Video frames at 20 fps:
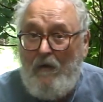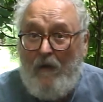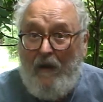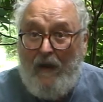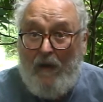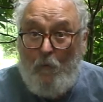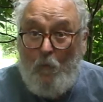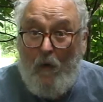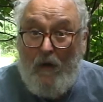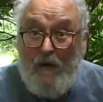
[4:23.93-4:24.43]

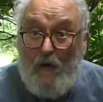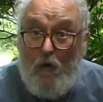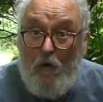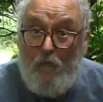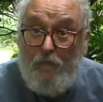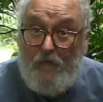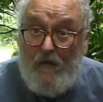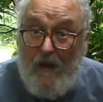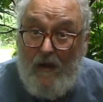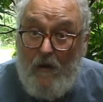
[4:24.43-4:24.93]
And way
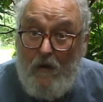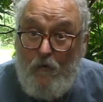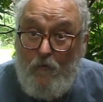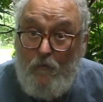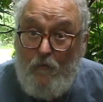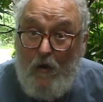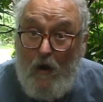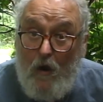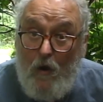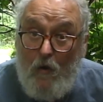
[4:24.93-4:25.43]
off down
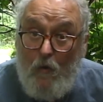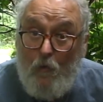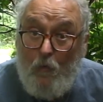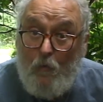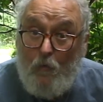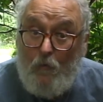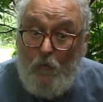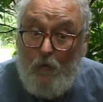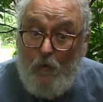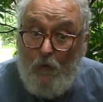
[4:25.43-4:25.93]
the road,
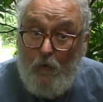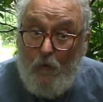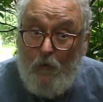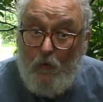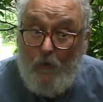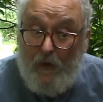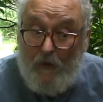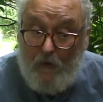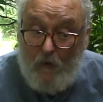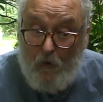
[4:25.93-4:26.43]

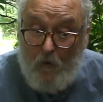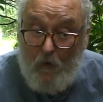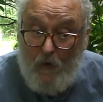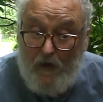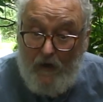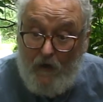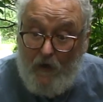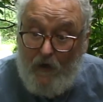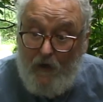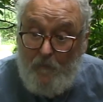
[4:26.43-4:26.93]
that old
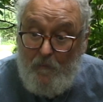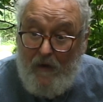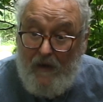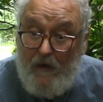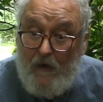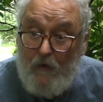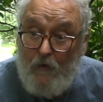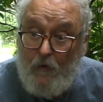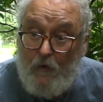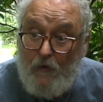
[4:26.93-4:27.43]
hairy
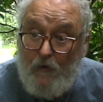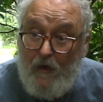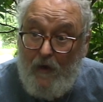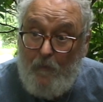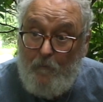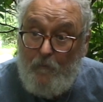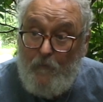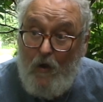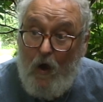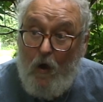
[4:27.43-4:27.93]
man heard
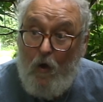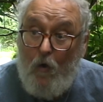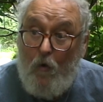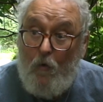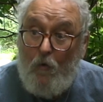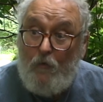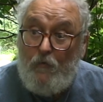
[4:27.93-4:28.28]
them dogs.